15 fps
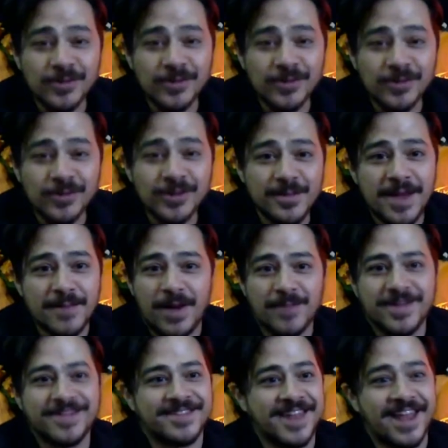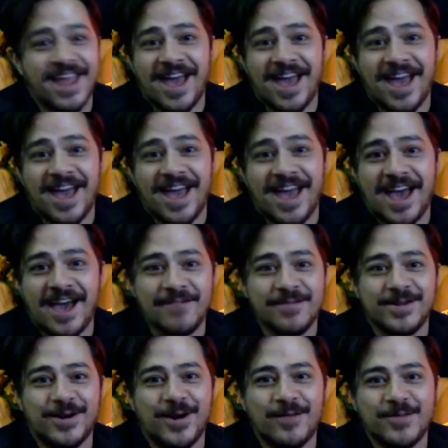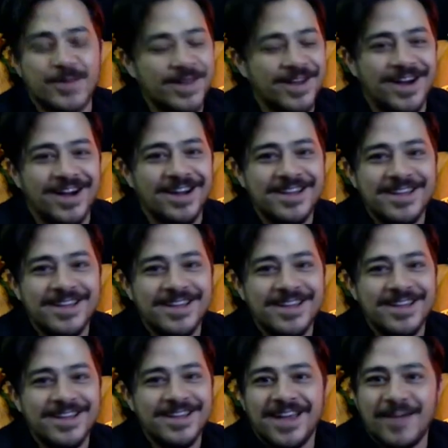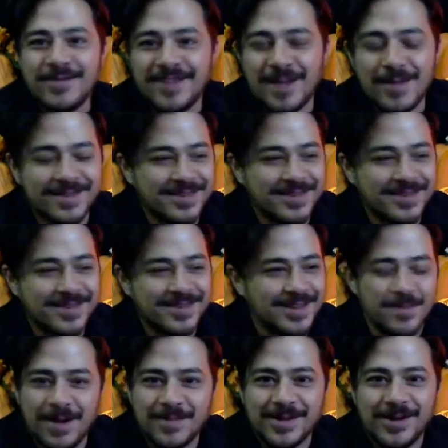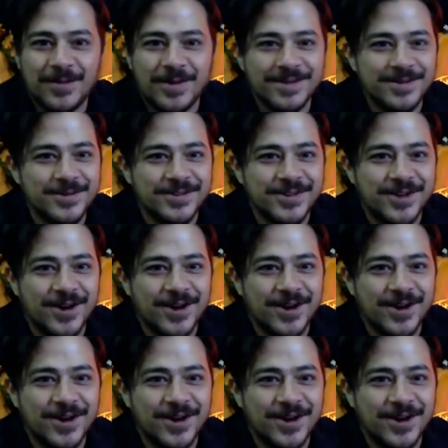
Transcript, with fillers: only met pumpkins that I haven't carved, but uh, every time I see a pumpkin, all I want to do is carve